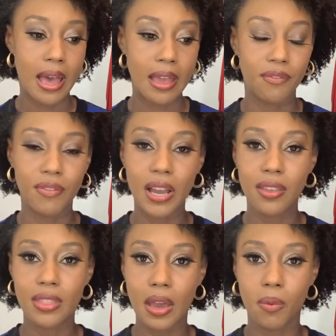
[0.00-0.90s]
I
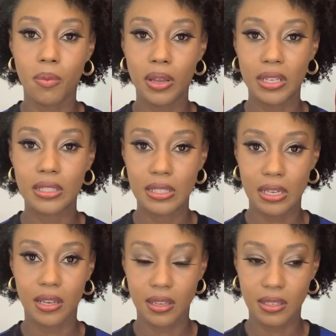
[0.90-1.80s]
find that what it
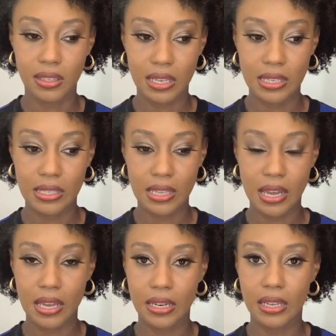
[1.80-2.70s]
does is
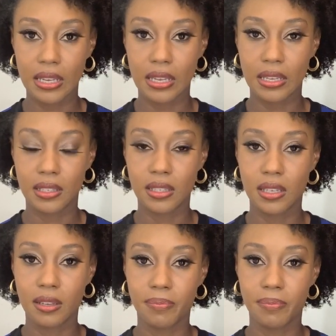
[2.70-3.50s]
that it